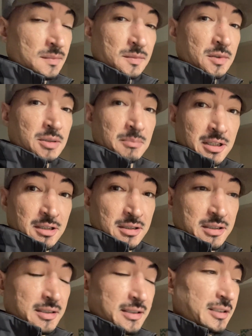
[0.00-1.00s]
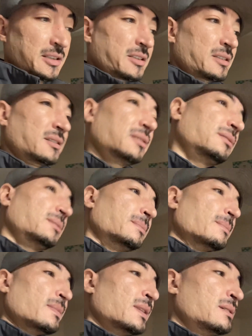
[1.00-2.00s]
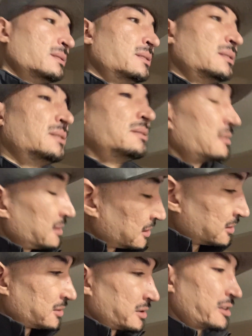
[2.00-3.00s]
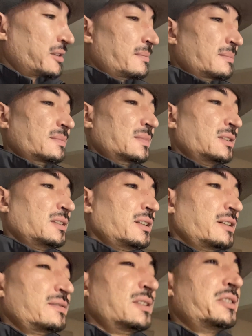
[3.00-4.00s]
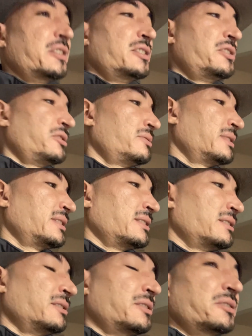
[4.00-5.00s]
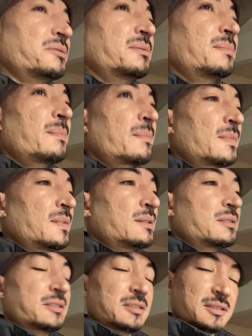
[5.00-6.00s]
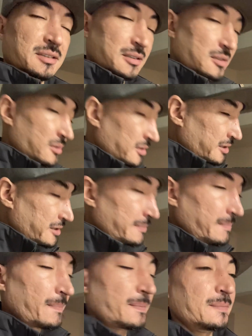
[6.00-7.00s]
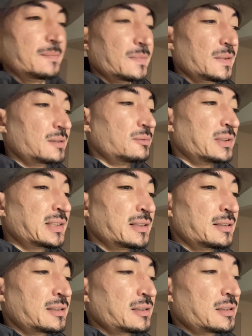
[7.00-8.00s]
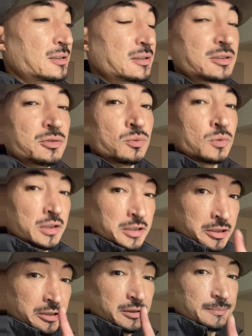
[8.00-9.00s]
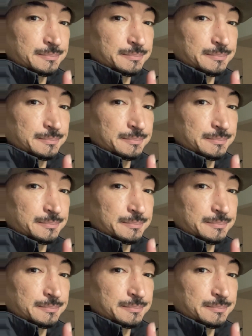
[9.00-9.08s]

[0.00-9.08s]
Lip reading: She made her decision. Said, okay, then I have to judge you and sentence you. She's like, okay. We sentenced her to 1 year.